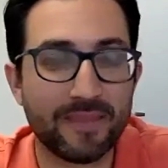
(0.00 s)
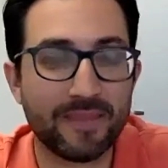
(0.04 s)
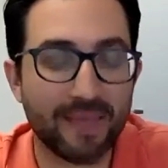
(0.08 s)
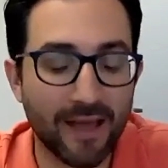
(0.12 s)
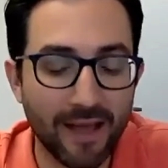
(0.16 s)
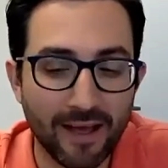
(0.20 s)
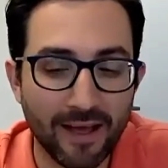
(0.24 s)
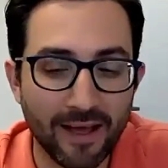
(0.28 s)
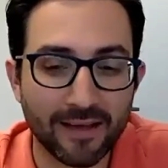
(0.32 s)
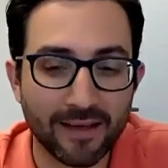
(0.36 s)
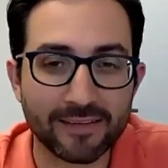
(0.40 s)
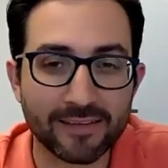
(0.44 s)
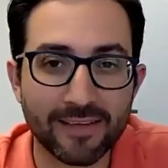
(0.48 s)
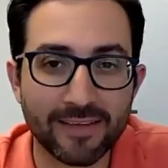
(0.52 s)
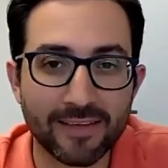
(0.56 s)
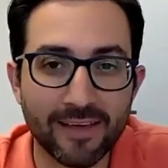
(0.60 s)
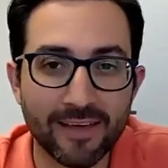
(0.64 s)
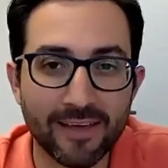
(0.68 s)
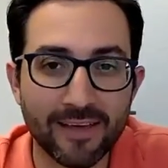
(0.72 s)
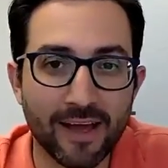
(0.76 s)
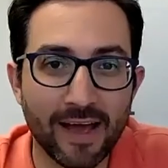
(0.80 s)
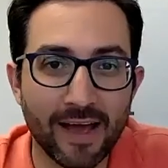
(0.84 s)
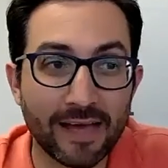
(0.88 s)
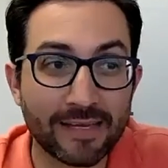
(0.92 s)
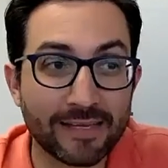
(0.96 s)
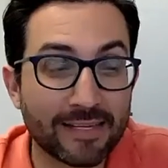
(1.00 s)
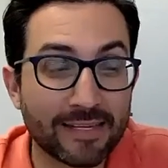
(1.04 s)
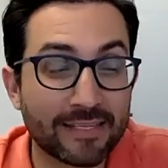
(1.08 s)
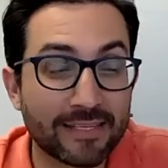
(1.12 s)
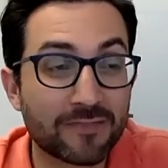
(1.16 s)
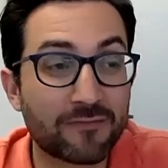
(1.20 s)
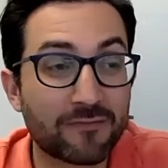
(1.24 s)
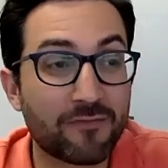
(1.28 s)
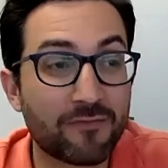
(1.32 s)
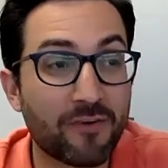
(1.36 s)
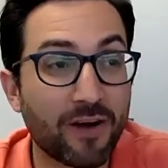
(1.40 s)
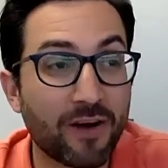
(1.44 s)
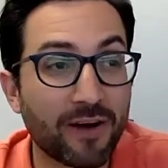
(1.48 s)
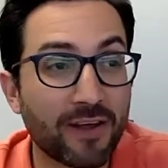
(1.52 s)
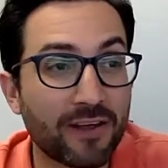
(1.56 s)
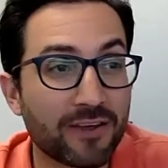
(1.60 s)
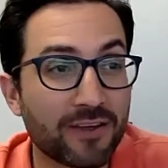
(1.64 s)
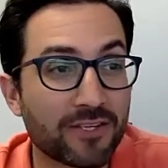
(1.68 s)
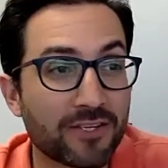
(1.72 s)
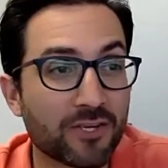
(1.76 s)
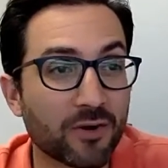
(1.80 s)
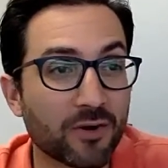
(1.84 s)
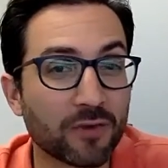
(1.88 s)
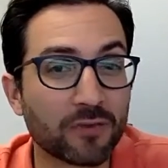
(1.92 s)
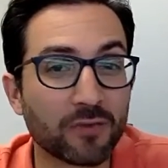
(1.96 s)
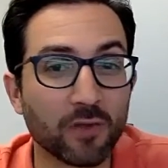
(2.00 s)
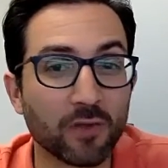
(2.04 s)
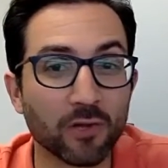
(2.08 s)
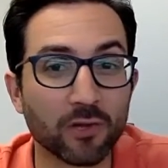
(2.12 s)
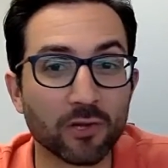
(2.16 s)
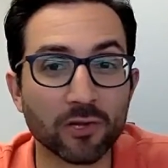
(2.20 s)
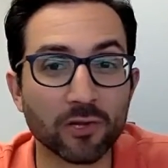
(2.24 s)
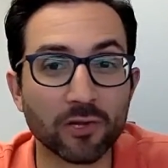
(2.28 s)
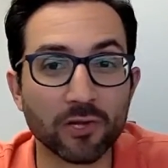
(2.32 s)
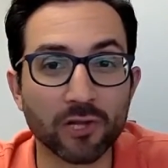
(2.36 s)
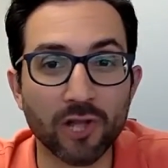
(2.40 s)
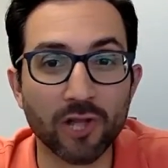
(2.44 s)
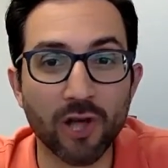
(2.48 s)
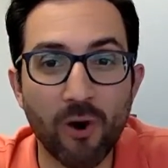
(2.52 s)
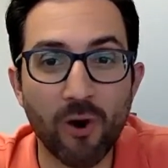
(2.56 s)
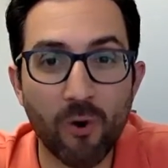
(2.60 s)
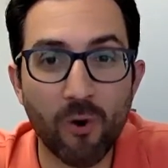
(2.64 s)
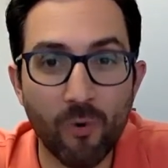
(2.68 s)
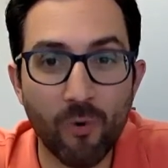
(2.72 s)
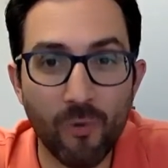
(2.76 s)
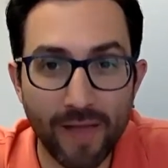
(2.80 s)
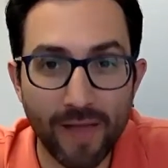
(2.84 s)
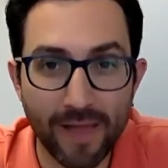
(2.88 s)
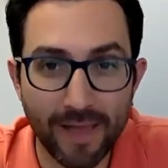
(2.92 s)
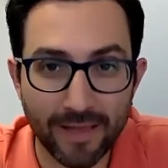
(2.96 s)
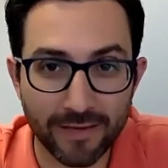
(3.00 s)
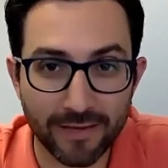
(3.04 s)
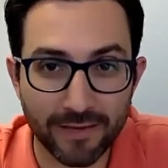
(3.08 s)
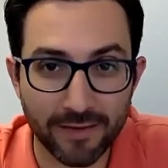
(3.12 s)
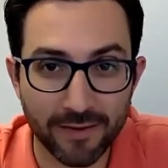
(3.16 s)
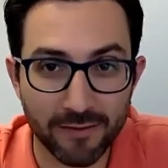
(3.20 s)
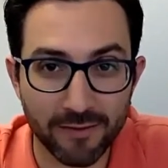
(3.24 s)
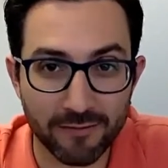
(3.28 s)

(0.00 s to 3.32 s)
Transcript: yeah yeah yeah and it's yeah, funny because you're at the low end